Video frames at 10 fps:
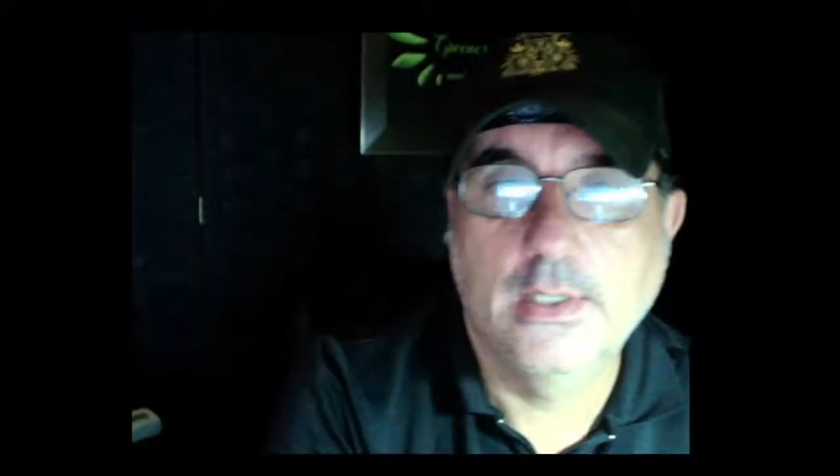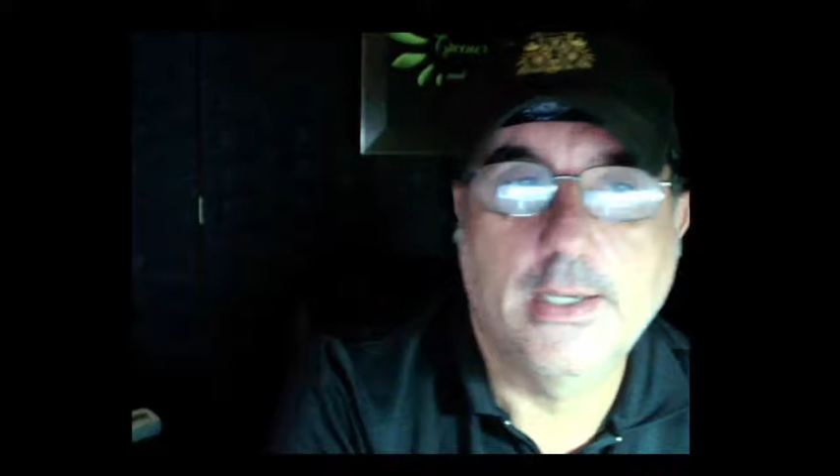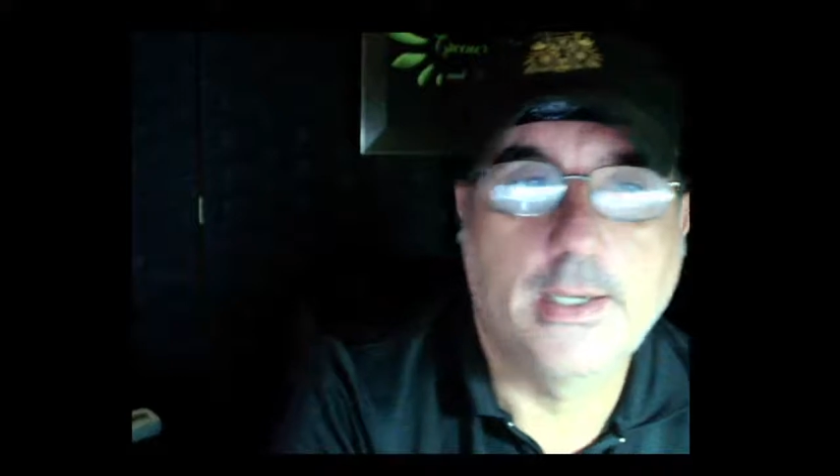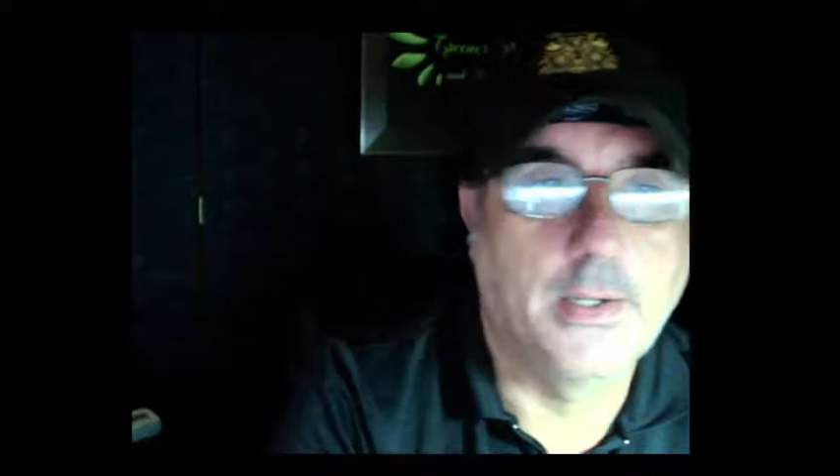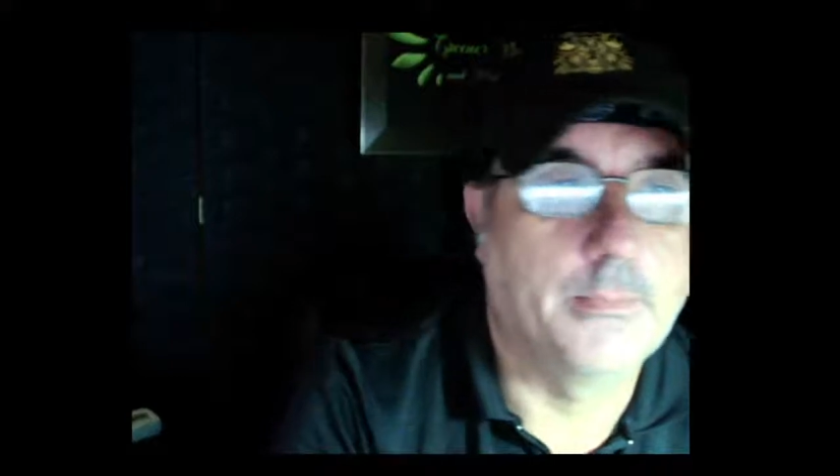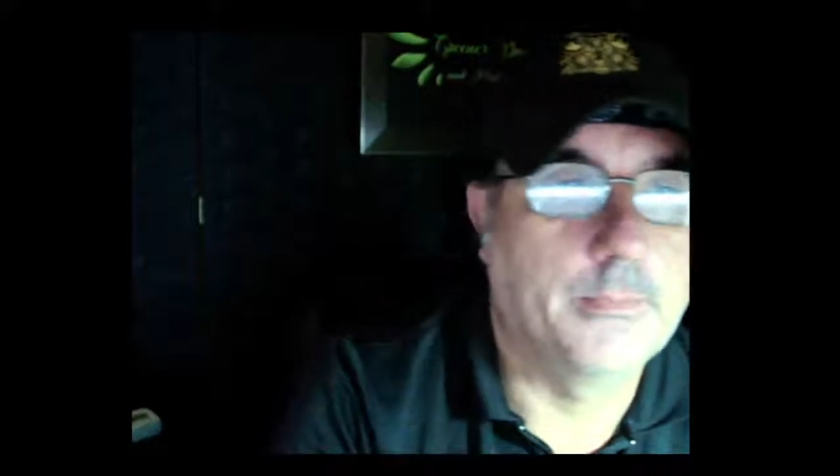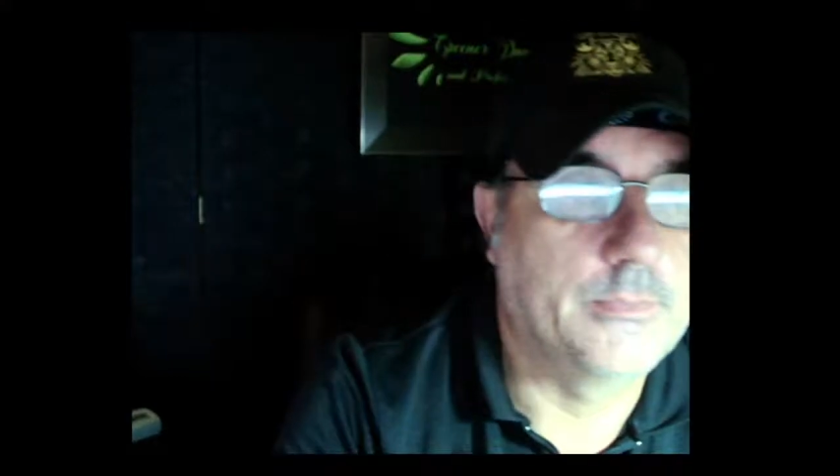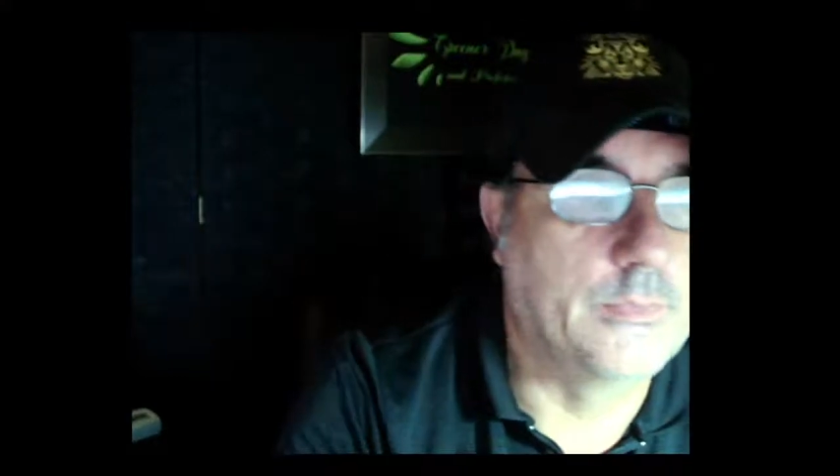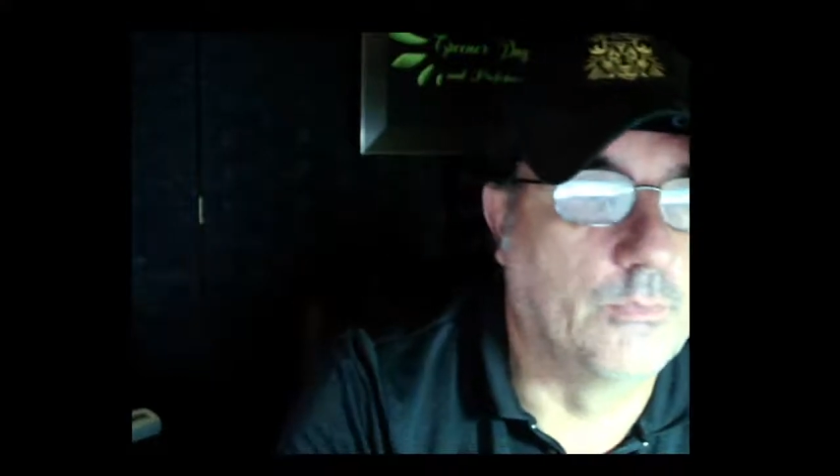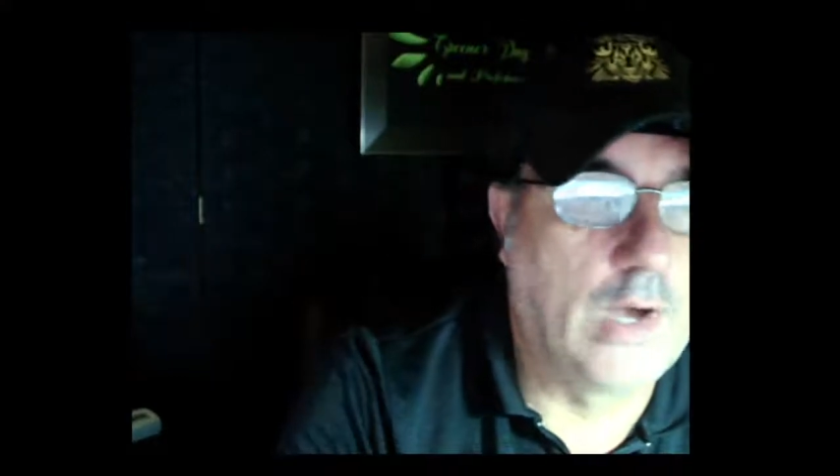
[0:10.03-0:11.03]

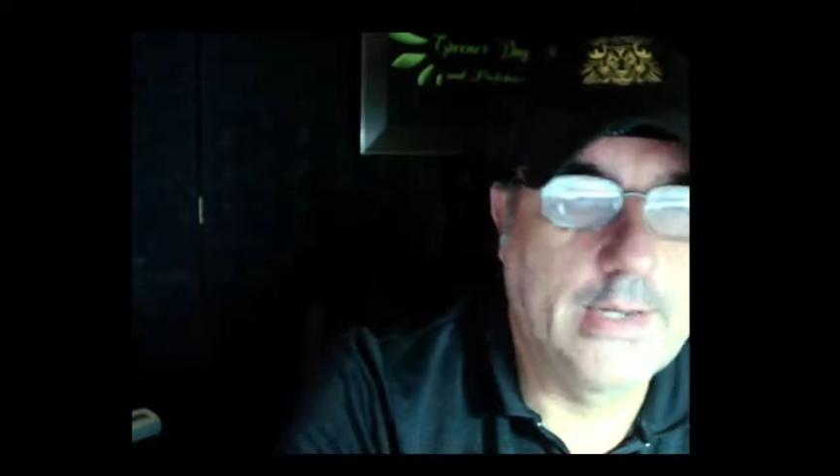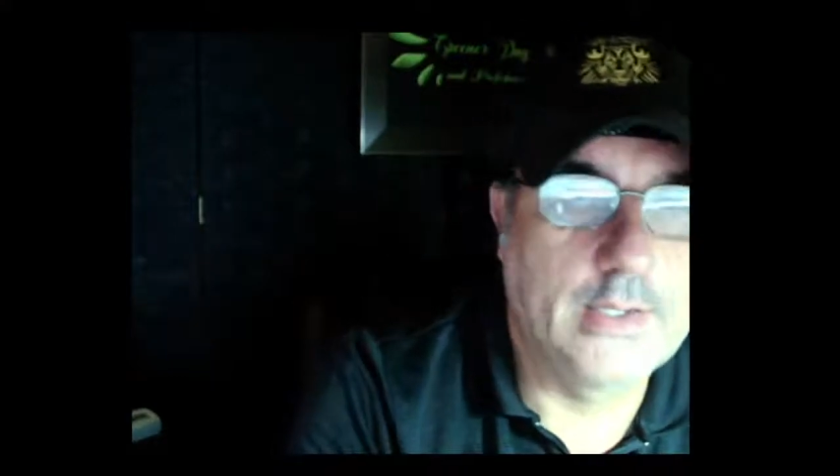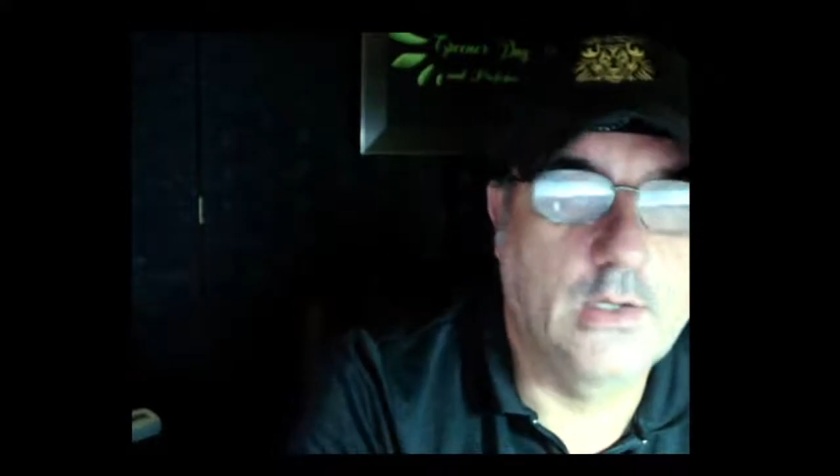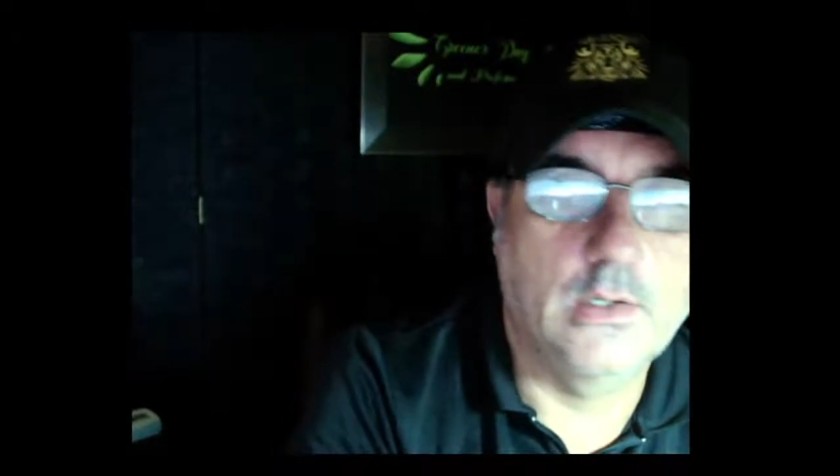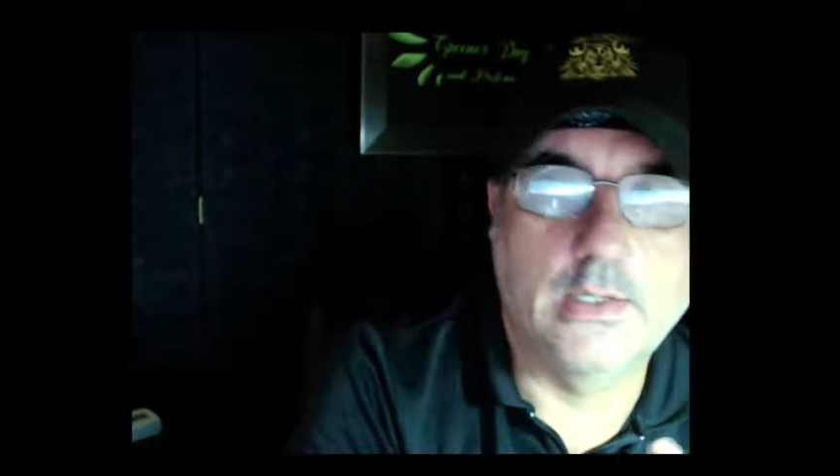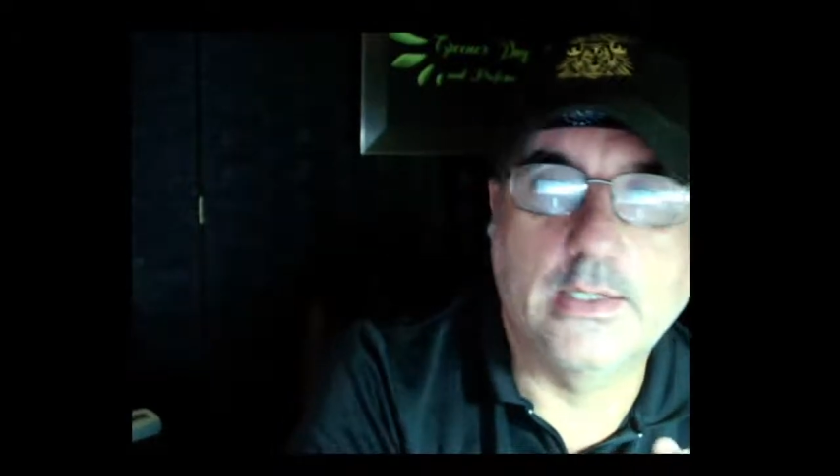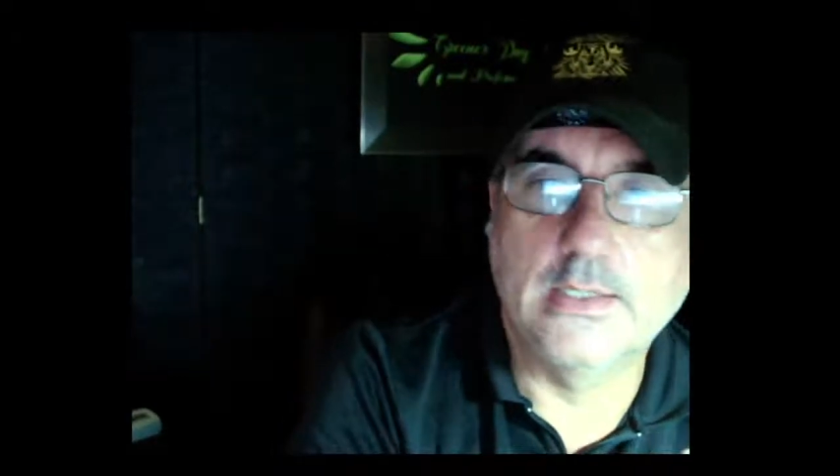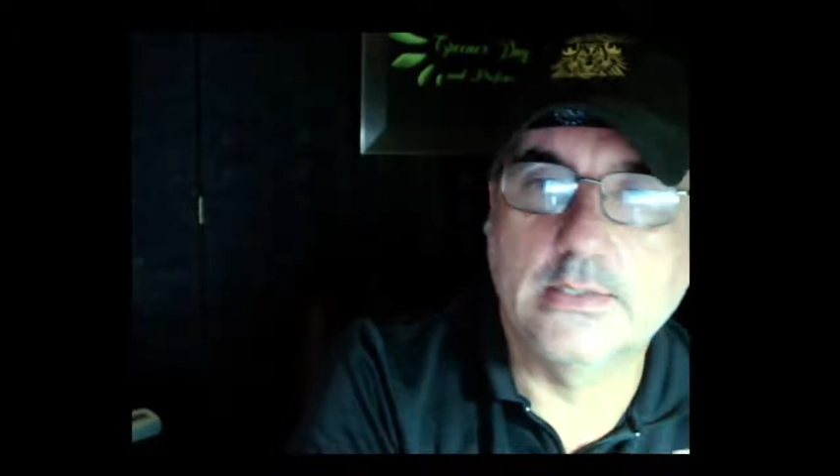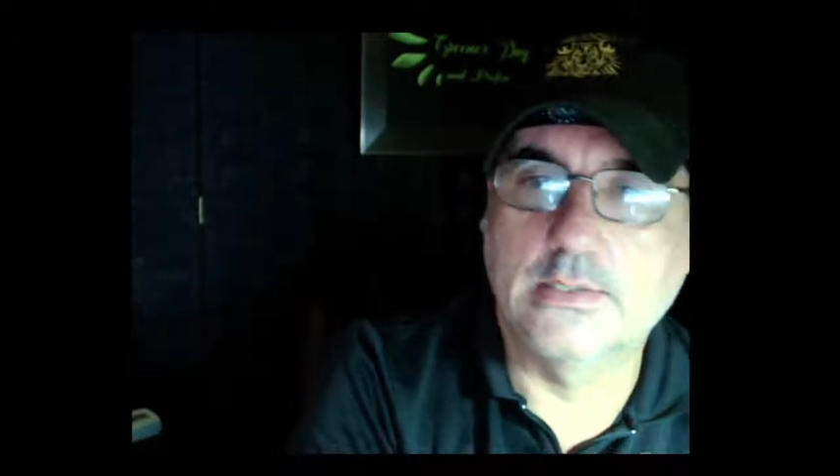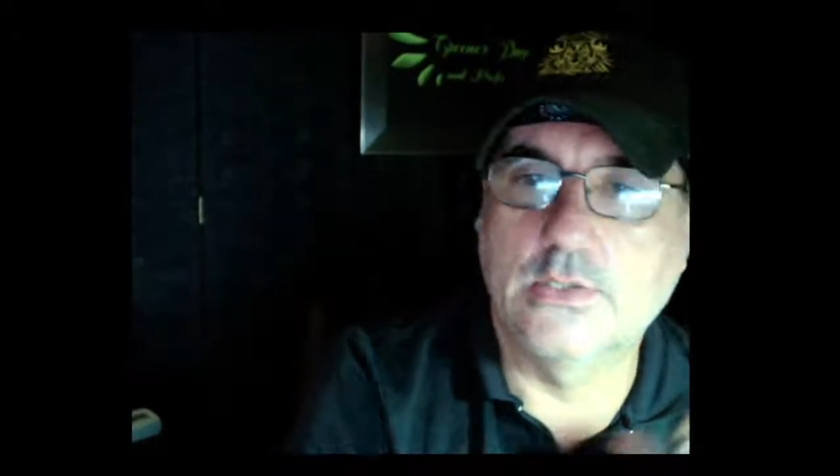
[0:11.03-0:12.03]
writing on an
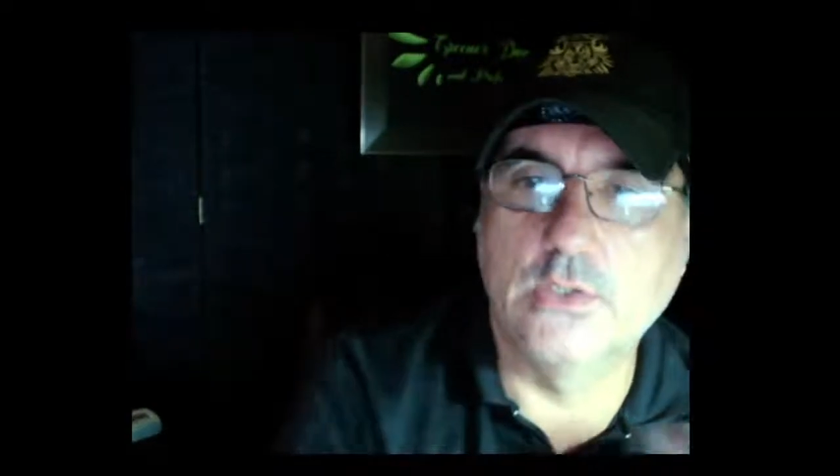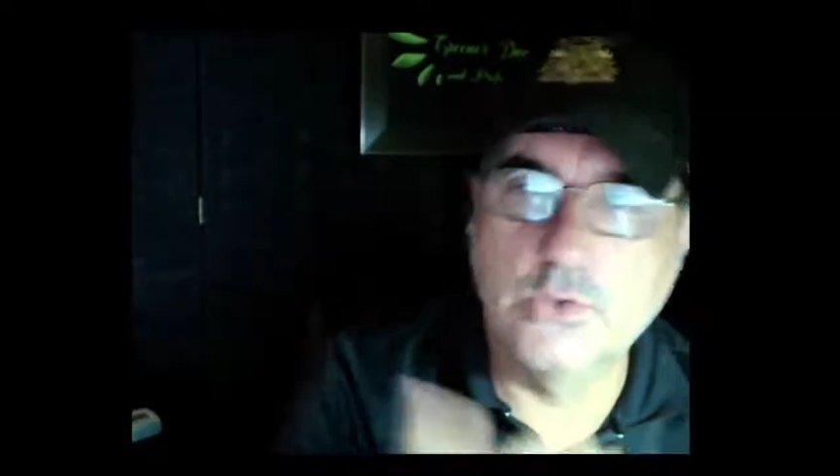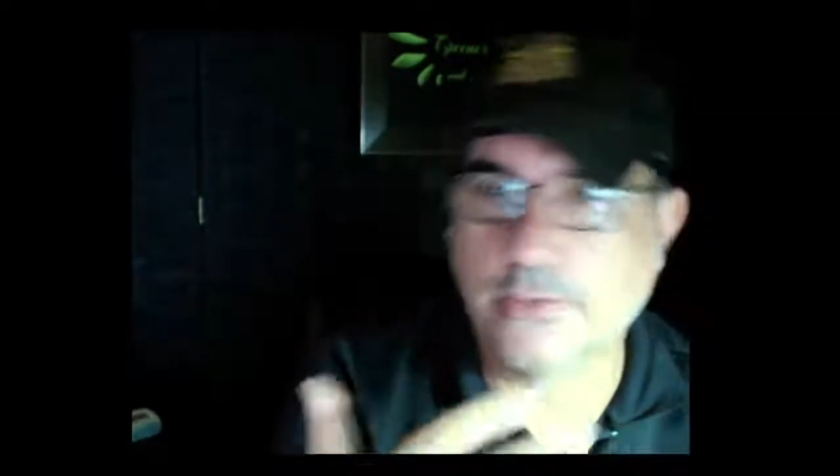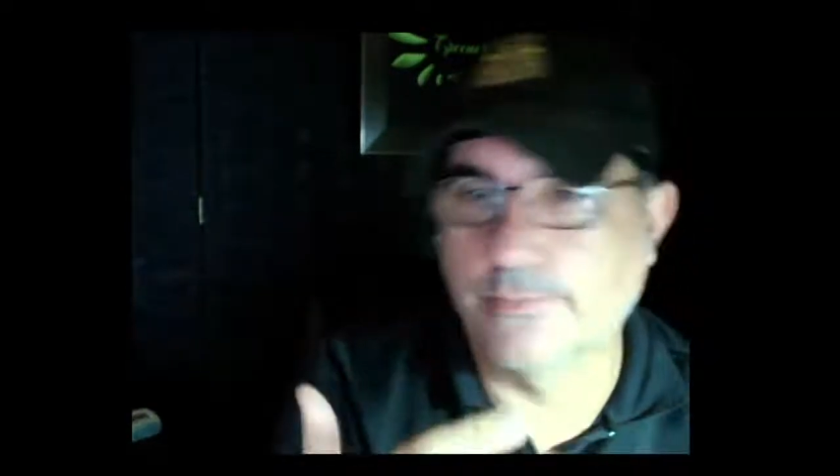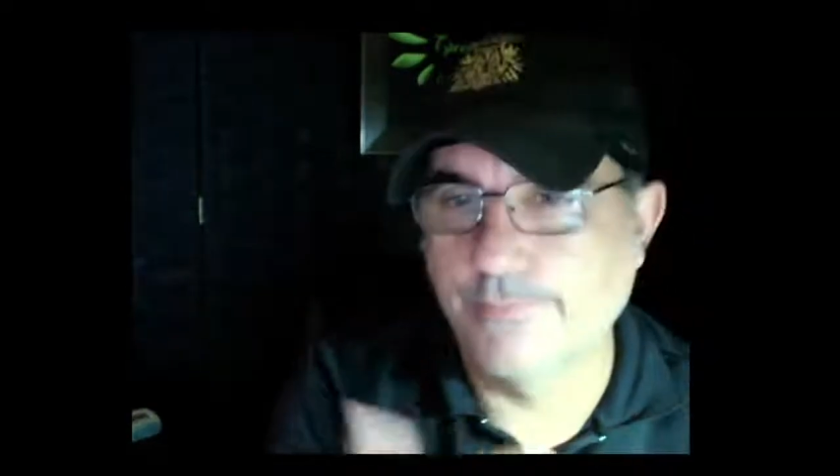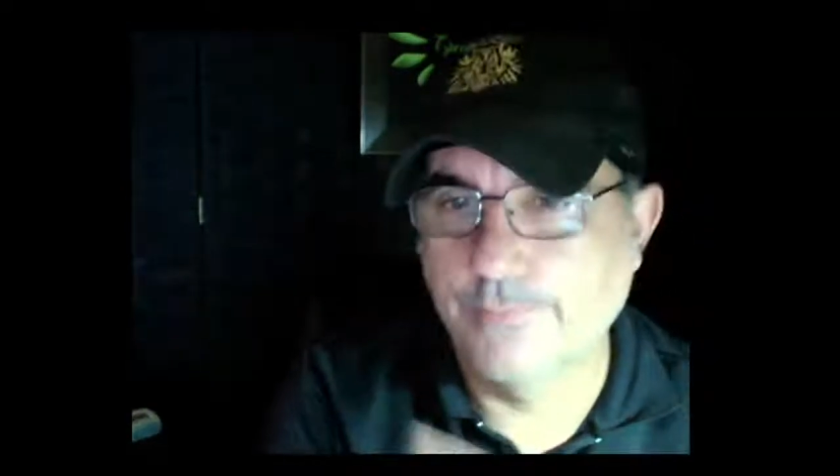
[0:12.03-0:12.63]
institution,